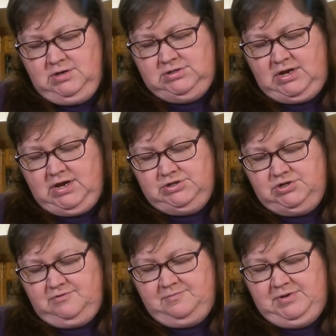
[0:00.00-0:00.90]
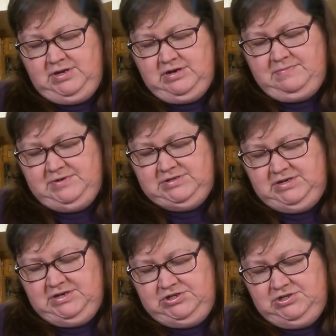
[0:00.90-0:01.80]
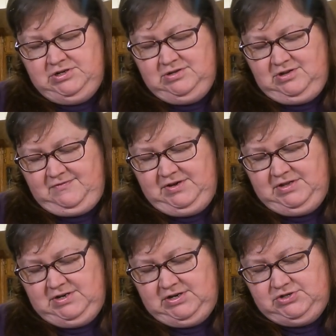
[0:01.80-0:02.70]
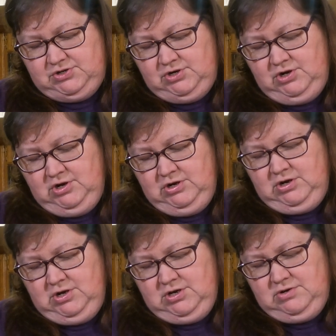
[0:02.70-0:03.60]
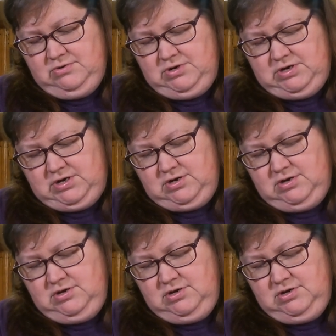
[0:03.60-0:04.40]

The hazard of being in a busy kitchen and living in the desert. Okay.